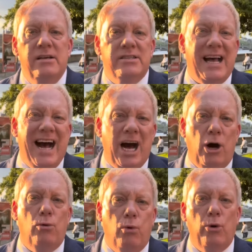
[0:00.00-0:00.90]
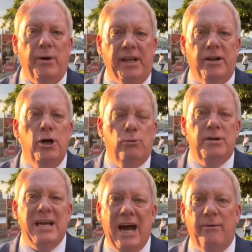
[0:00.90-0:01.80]
So how worried
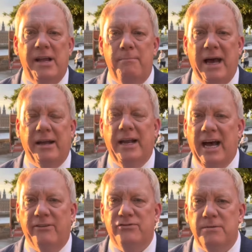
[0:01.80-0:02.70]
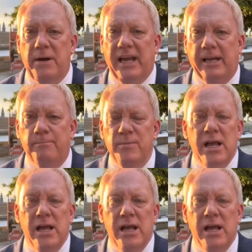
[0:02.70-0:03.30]
would Harry and Meghan have to be?